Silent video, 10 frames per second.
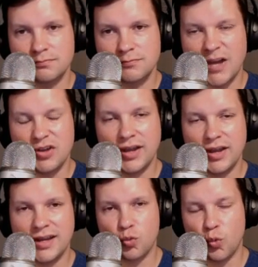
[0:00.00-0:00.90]
I feel like
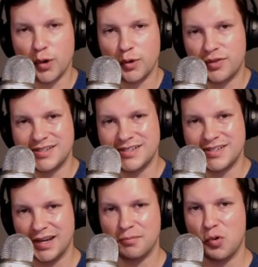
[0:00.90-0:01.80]
it's worth
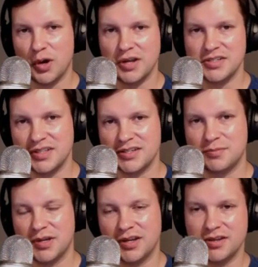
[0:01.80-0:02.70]
digging more into this
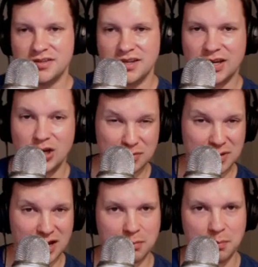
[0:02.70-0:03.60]
because it could be
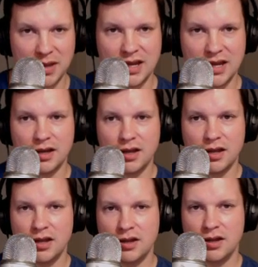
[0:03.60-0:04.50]
a big
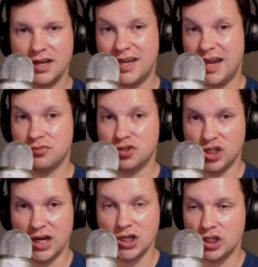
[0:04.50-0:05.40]

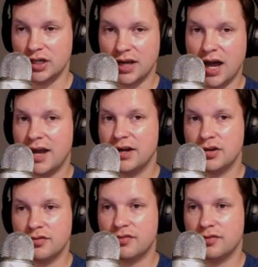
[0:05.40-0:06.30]
game-changing kind
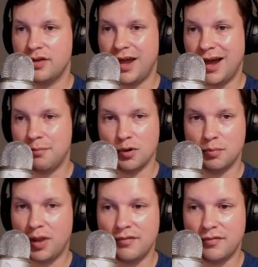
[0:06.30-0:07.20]
of app or
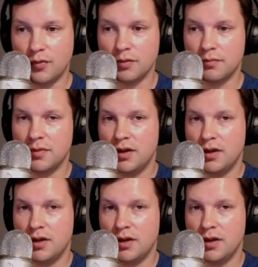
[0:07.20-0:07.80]
platform